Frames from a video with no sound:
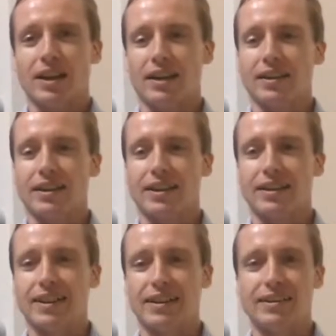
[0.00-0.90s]

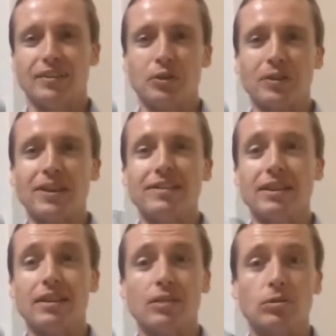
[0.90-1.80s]
I had already
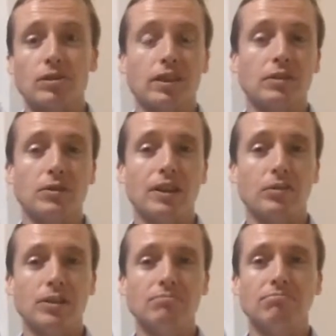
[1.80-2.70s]
said I wasn't going to do another
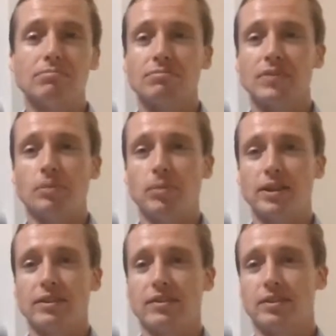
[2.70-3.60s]
one,
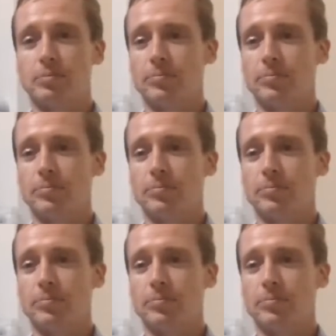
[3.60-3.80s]
but